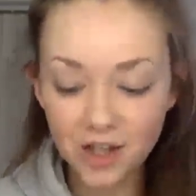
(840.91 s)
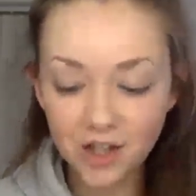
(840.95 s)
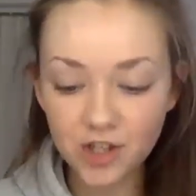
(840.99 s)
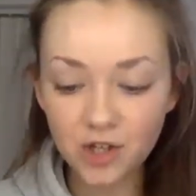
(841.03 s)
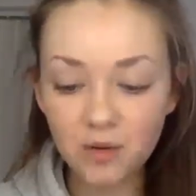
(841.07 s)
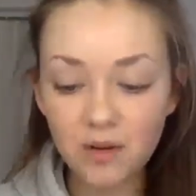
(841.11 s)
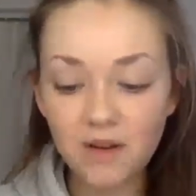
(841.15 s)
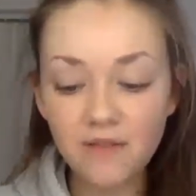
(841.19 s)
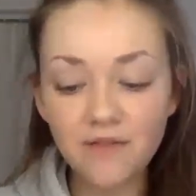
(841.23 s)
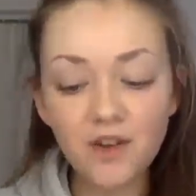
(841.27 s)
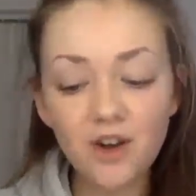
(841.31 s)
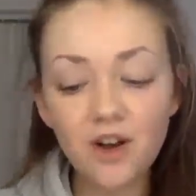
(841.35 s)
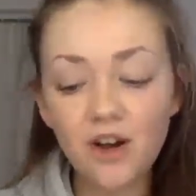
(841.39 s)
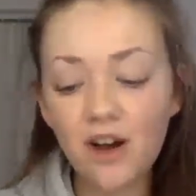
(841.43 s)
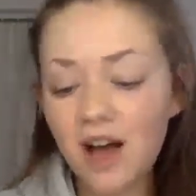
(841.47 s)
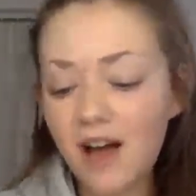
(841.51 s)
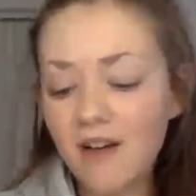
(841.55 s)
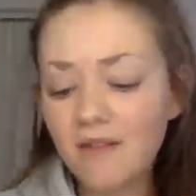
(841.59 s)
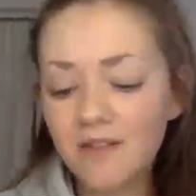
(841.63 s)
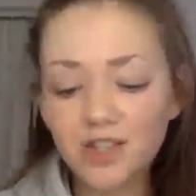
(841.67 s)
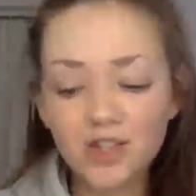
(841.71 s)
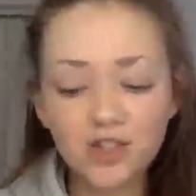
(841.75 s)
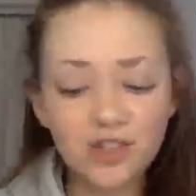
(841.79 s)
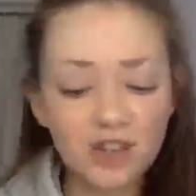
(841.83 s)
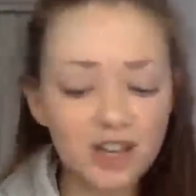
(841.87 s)
So if you're
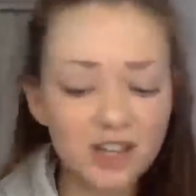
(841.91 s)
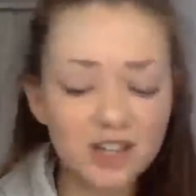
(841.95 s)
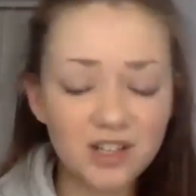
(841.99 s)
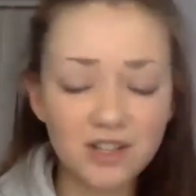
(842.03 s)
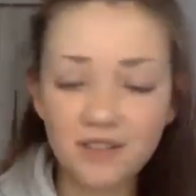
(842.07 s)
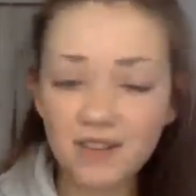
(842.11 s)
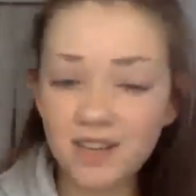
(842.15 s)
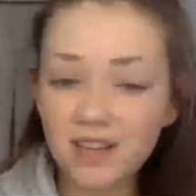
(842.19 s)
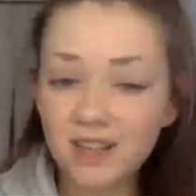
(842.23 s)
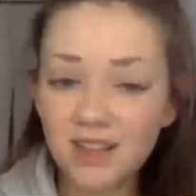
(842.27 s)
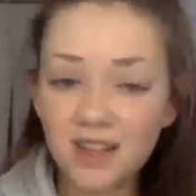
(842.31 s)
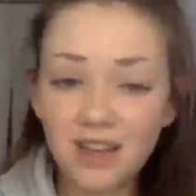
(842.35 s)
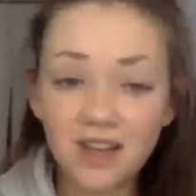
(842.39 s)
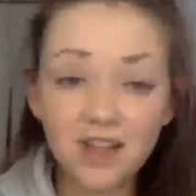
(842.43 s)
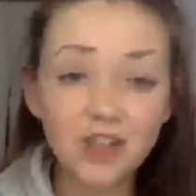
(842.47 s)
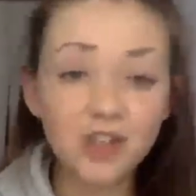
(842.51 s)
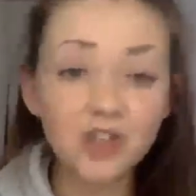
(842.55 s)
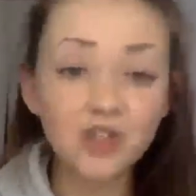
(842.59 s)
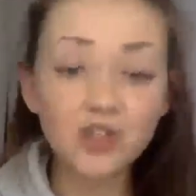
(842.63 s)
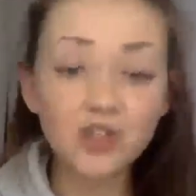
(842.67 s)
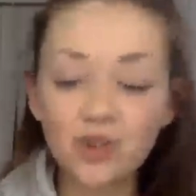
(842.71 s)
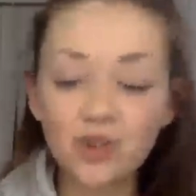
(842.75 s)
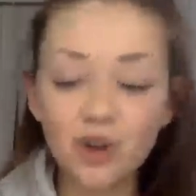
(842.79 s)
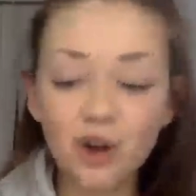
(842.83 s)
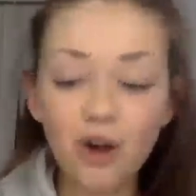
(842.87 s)
ever stressed or anything,
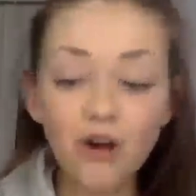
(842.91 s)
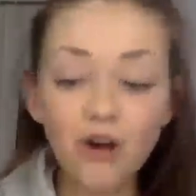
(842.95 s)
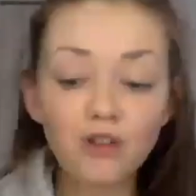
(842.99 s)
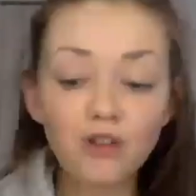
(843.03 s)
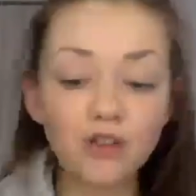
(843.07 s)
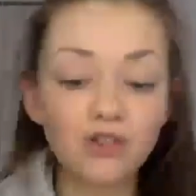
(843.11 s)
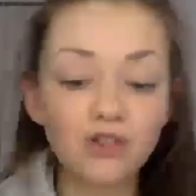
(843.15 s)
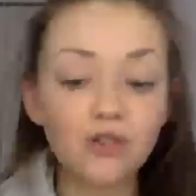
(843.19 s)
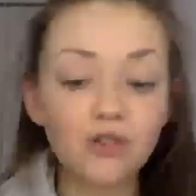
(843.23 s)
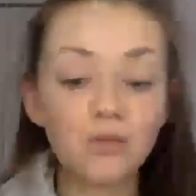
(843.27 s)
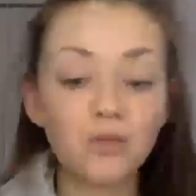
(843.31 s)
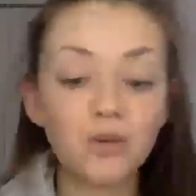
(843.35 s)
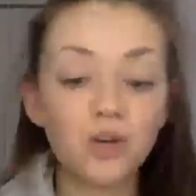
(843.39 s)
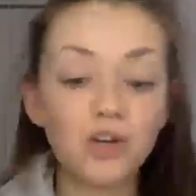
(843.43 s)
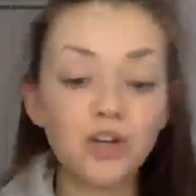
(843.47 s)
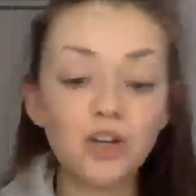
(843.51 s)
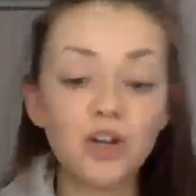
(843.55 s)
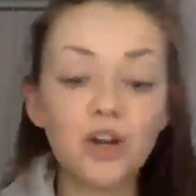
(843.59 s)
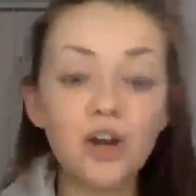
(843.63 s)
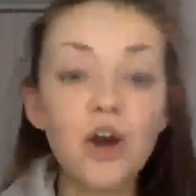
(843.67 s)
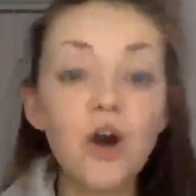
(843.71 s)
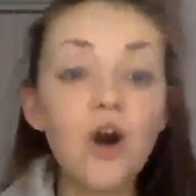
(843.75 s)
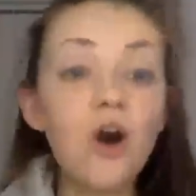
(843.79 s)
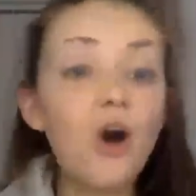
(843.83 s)
talk to someone.